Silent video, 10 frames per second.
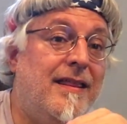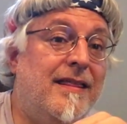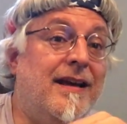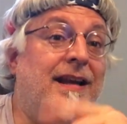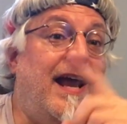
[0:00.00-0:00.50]

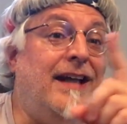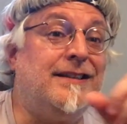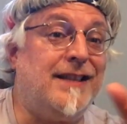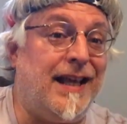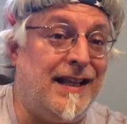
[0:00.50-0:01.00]
The
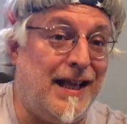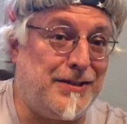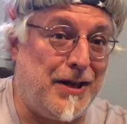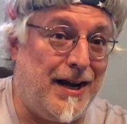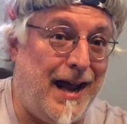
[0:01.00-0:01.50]
next thing that's
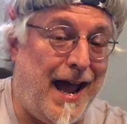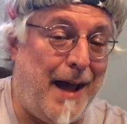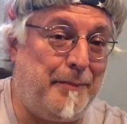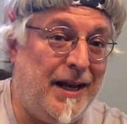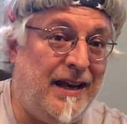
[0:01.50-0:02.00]
going to
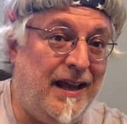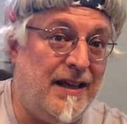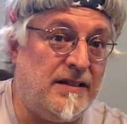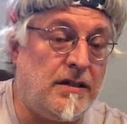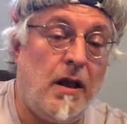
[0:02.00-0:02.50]
happen
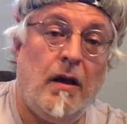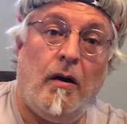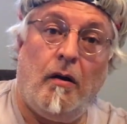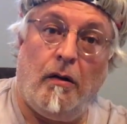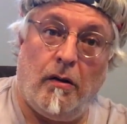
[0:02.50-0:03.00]
is
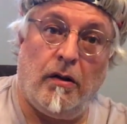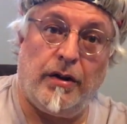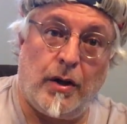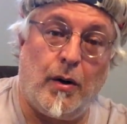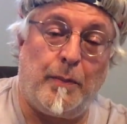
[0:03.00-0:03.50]
all
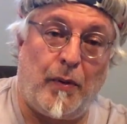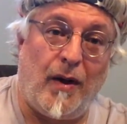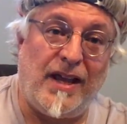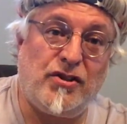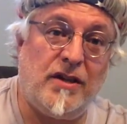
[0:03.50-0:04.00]
the
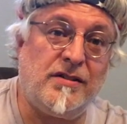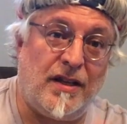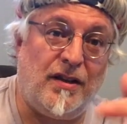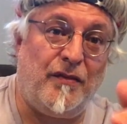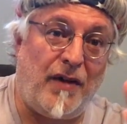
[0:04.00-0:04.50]
corporations
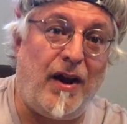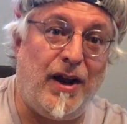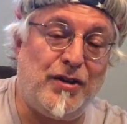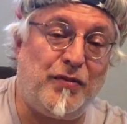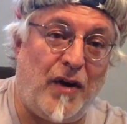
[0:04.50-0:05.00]
and their
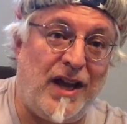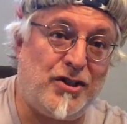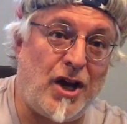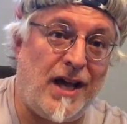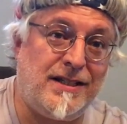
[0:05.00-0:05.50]
various
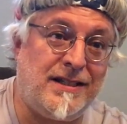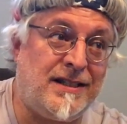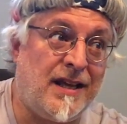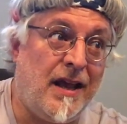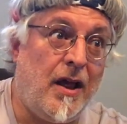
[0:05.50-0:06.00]
franchises